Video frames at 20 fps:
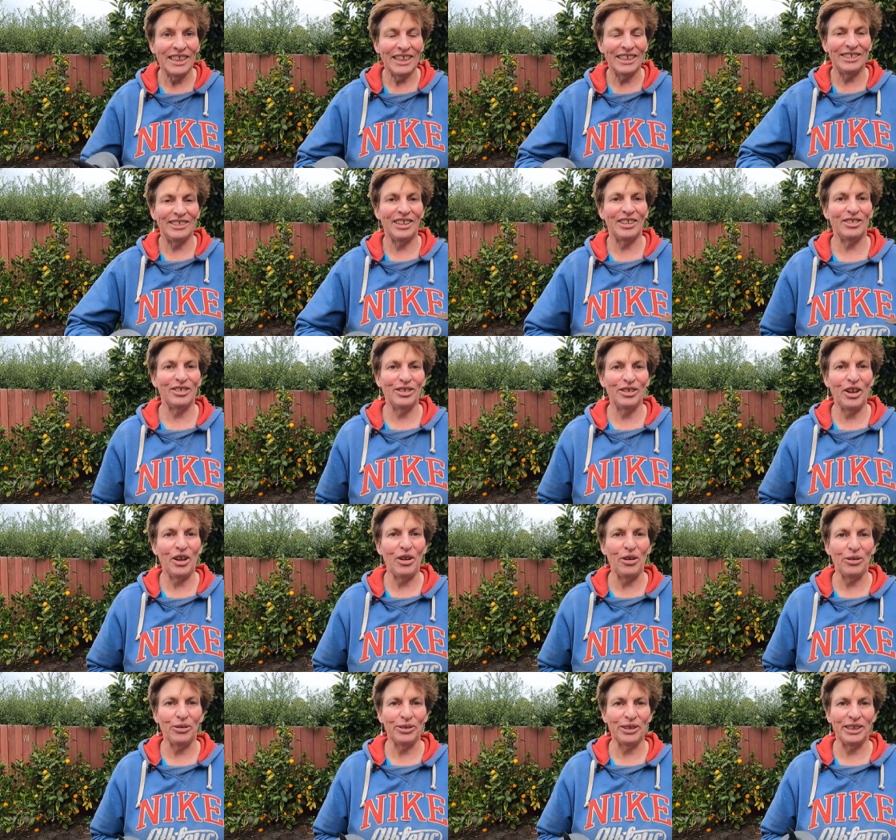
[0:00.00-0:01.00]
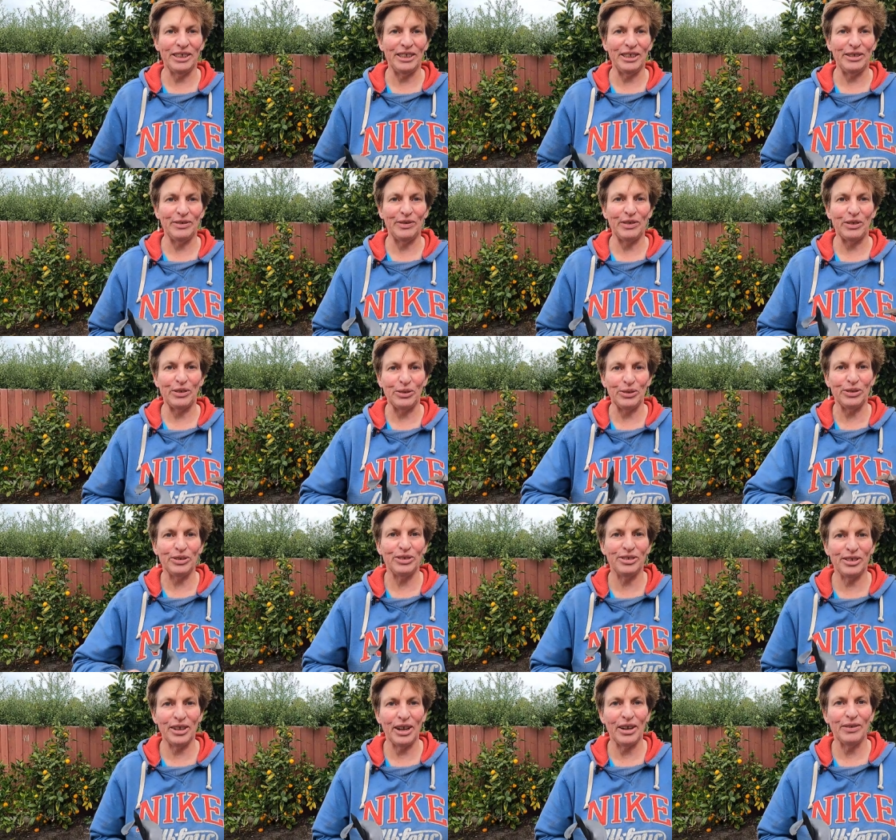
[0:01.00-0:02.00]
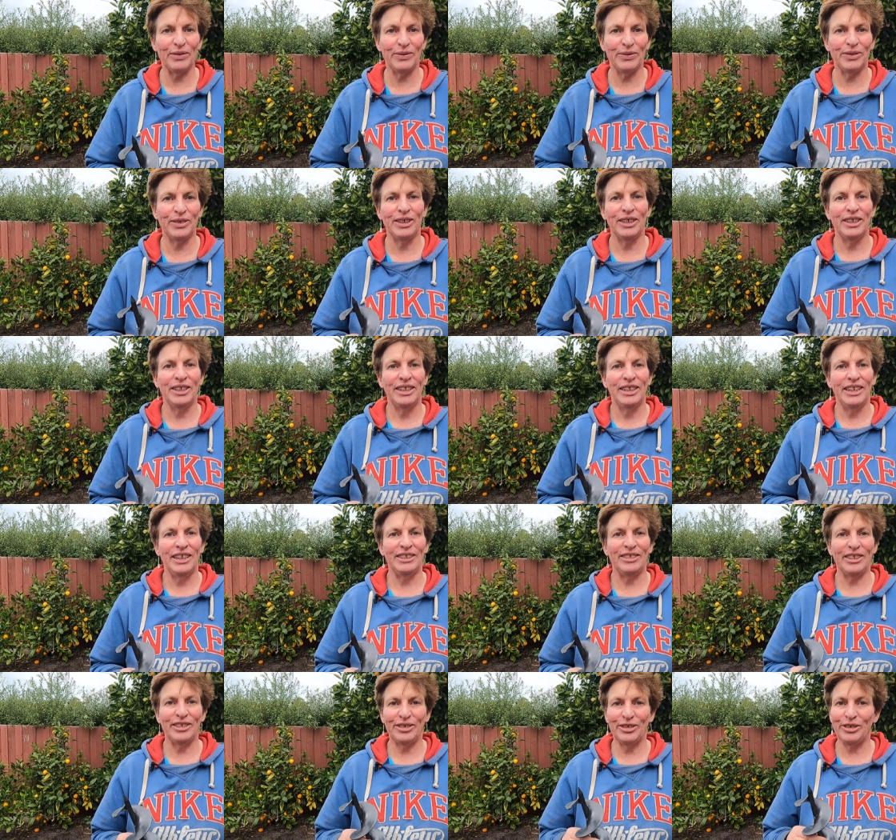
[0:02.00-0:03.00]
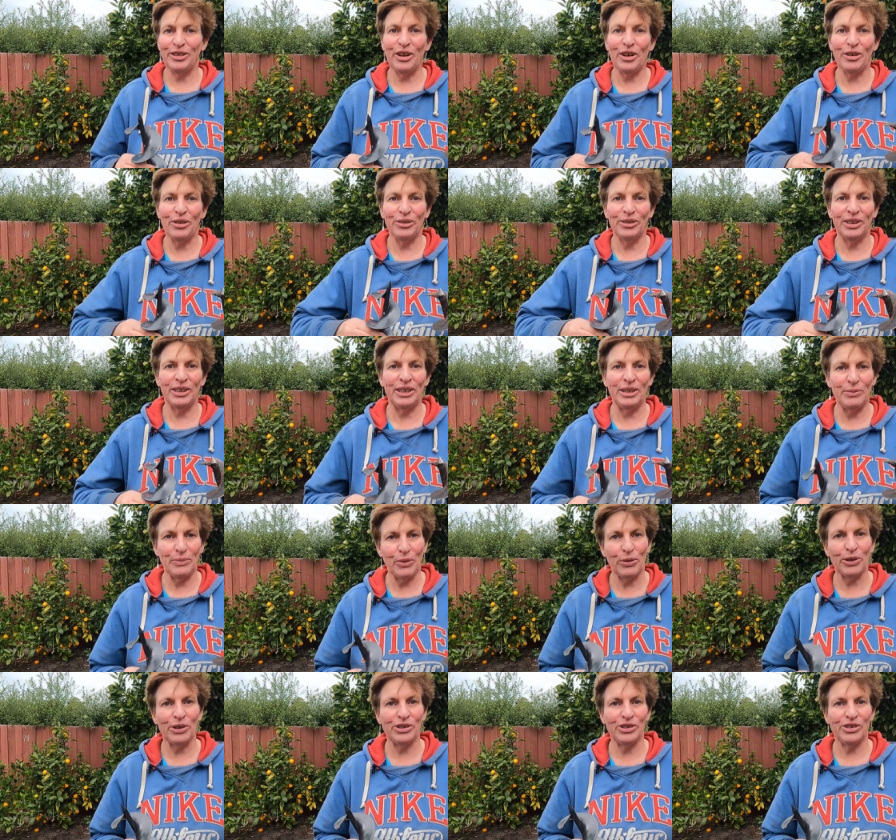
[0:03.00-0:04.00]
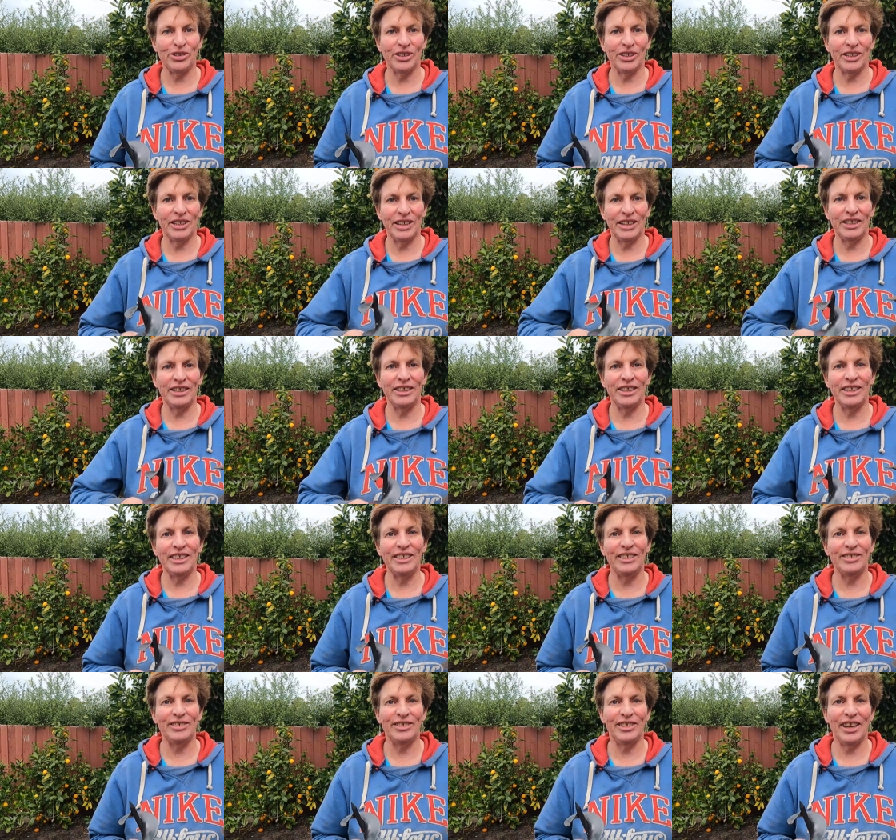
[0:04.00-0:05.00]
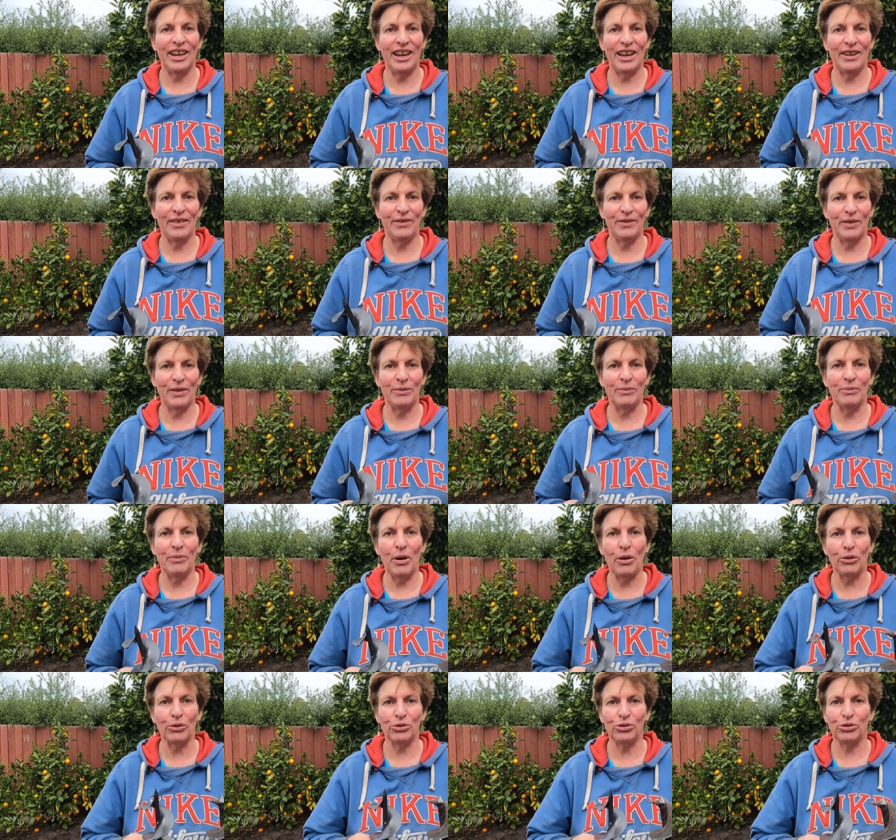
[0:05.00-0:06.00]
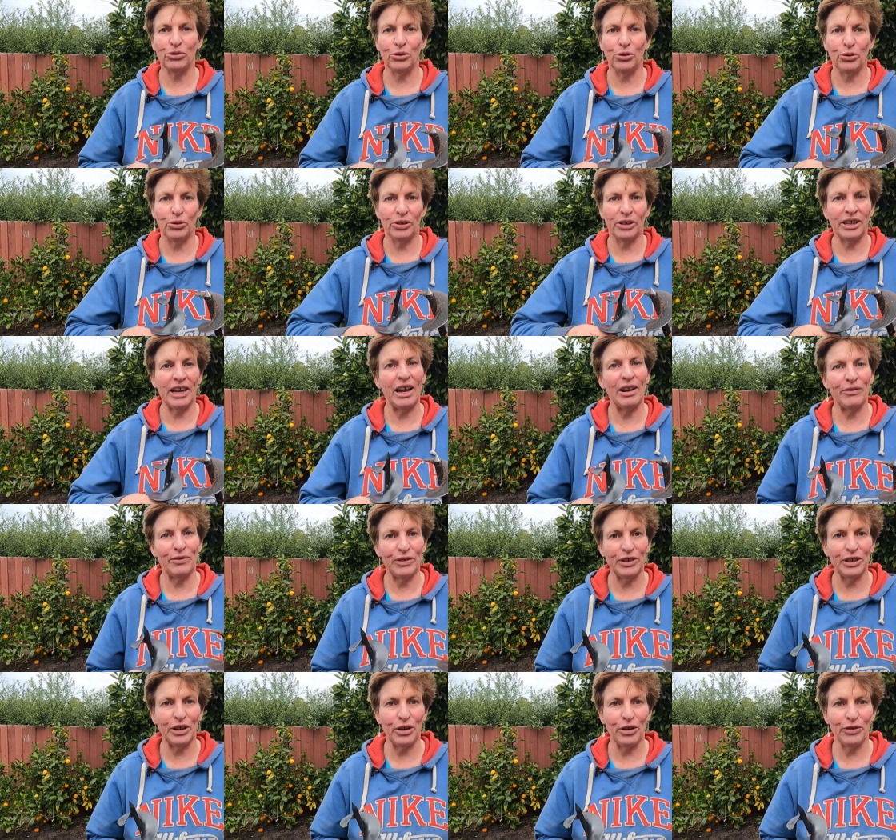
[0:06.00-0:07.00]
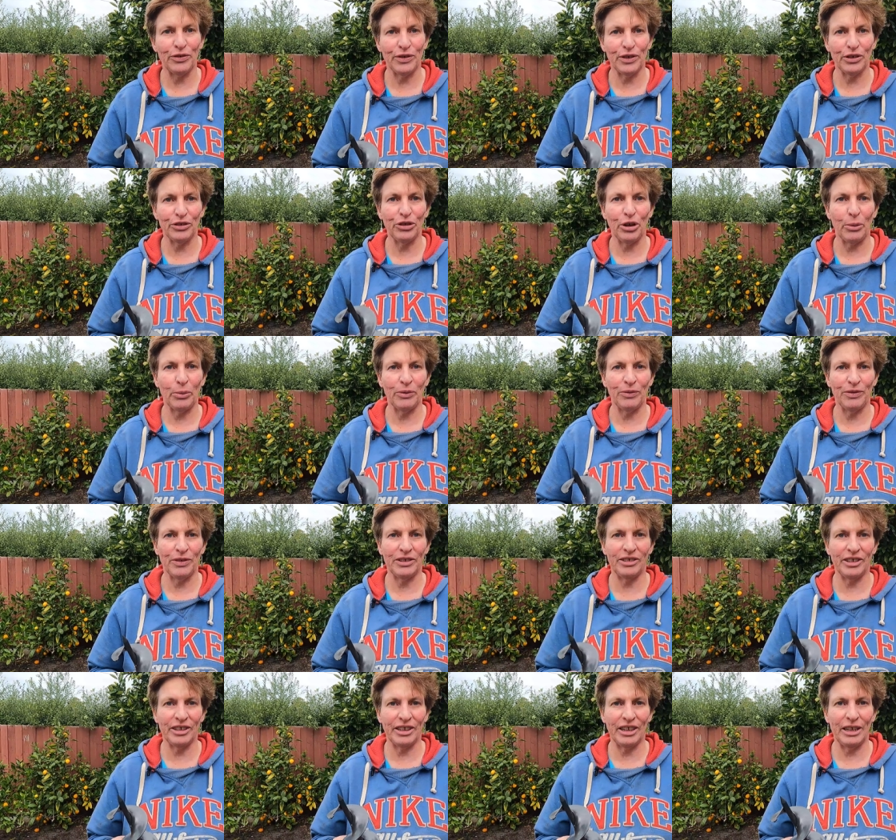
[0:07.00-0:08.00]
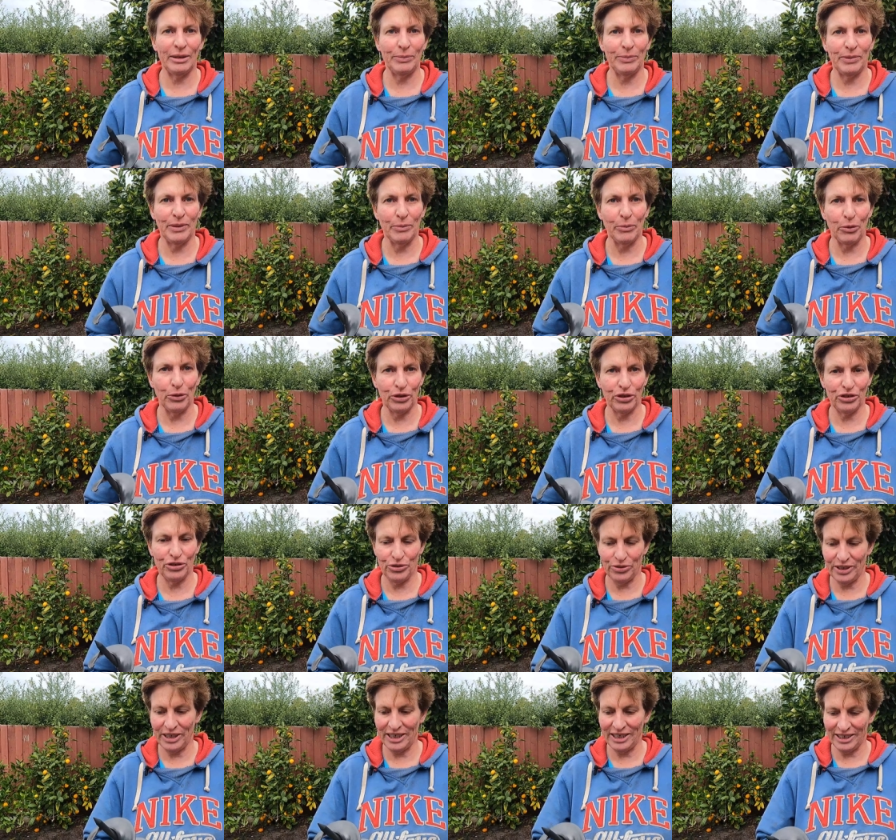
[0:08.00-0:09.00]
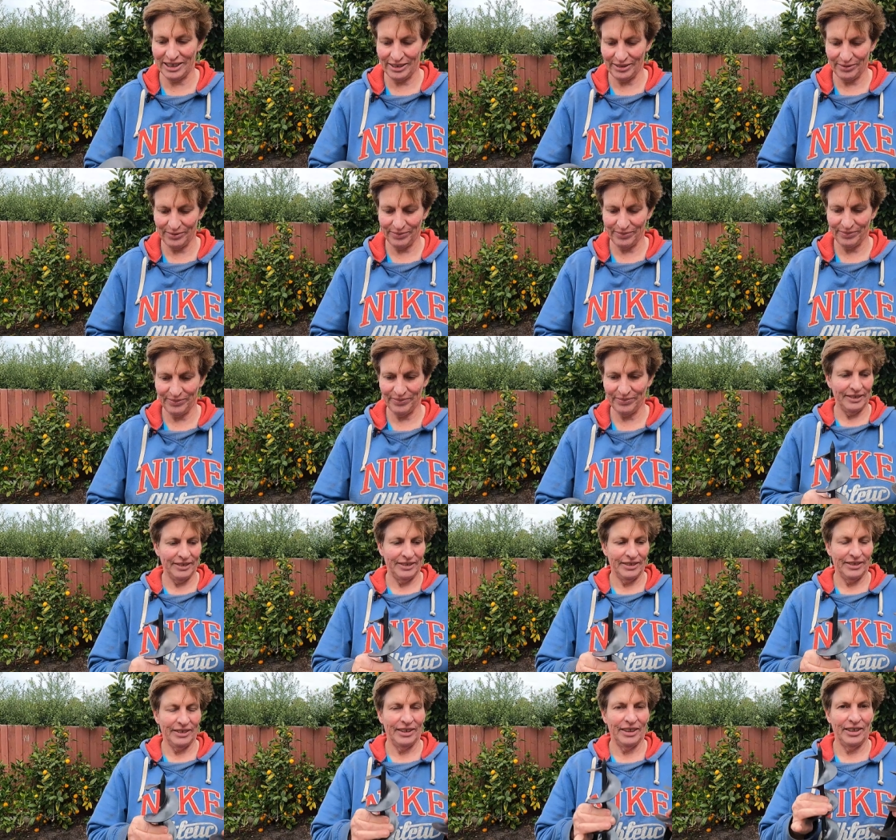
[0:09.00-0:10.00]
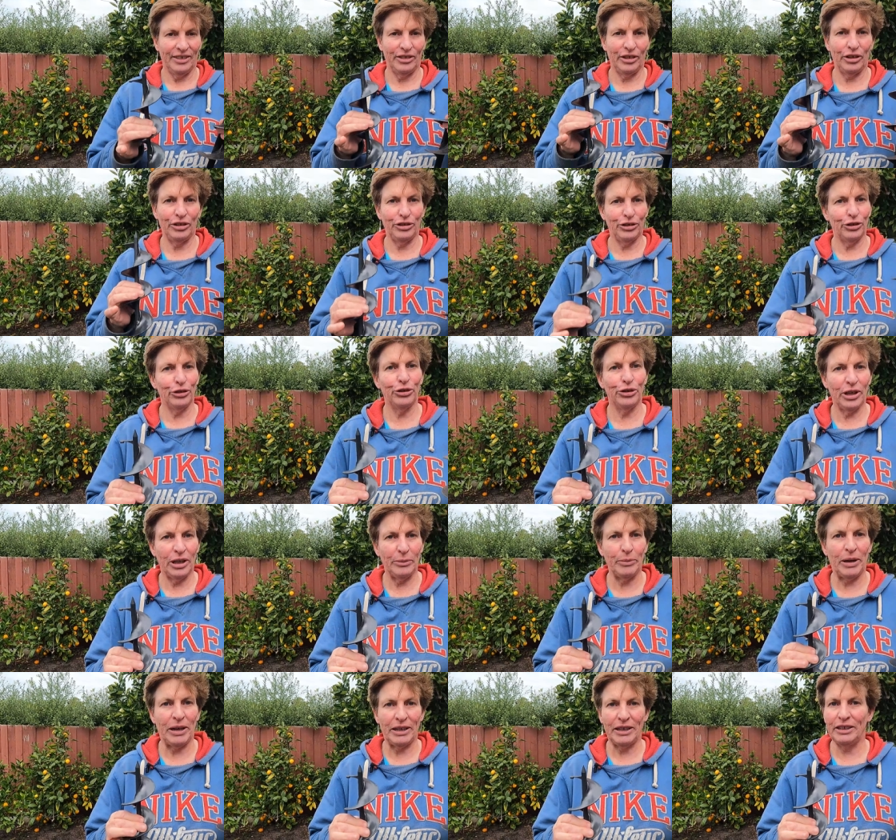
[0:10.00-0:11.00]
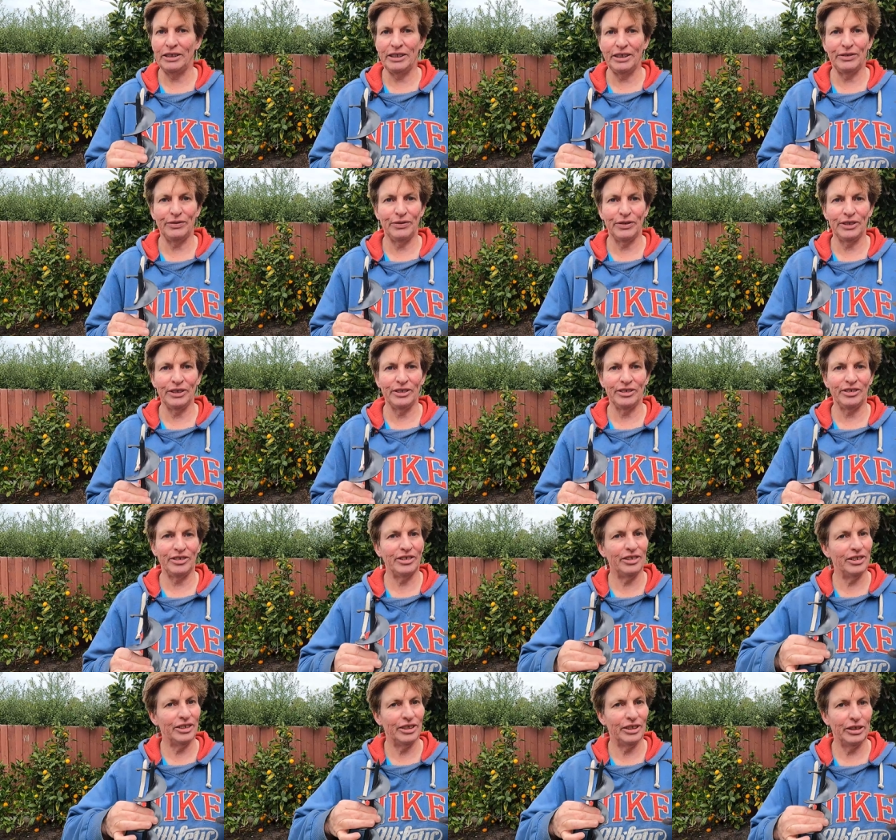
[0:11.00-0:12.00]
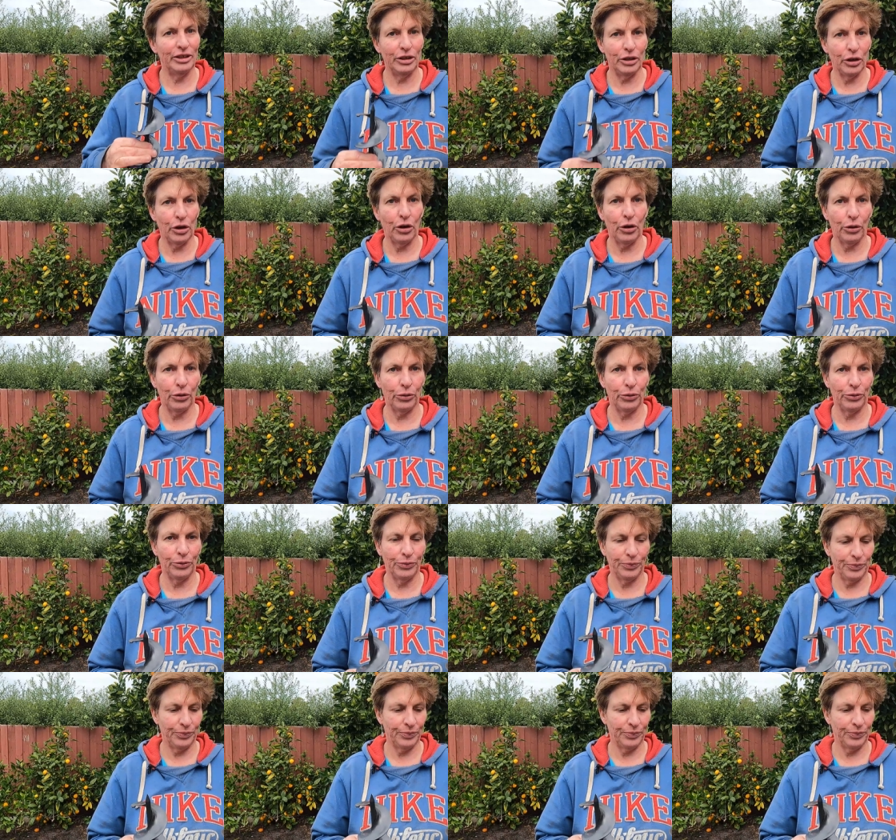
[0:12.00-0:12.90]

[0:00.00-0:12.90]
It doesn't hold any of the good stuff. It doesn't hold any moisture. It needs to have a mulch or a covering over the top of it to keep the moisture in. So do they make a difference? No.